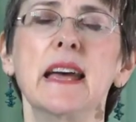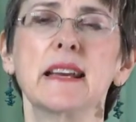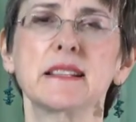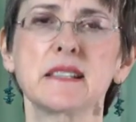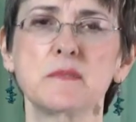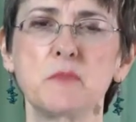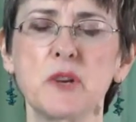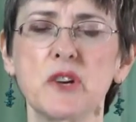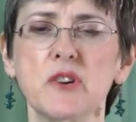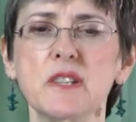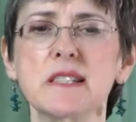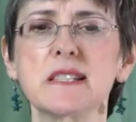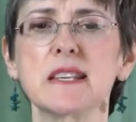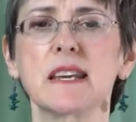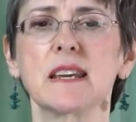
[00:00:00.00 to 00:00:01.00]

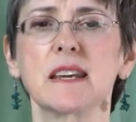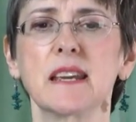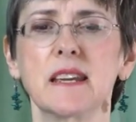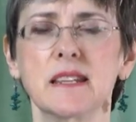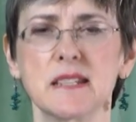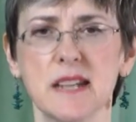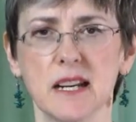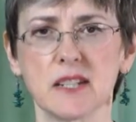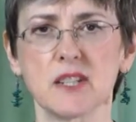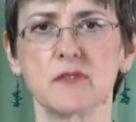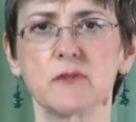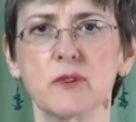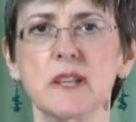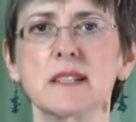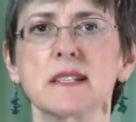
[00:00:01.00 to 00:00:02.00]
Experiencing
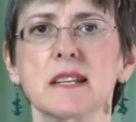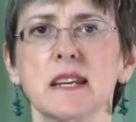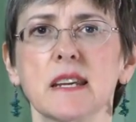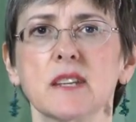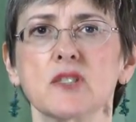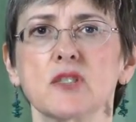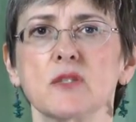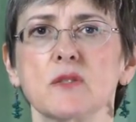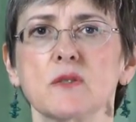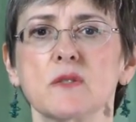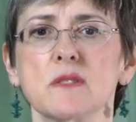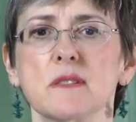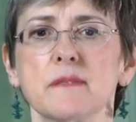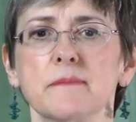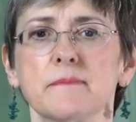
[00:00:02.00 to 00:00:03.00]
inductive reasoning
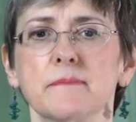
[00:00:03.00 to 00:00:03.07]
issues.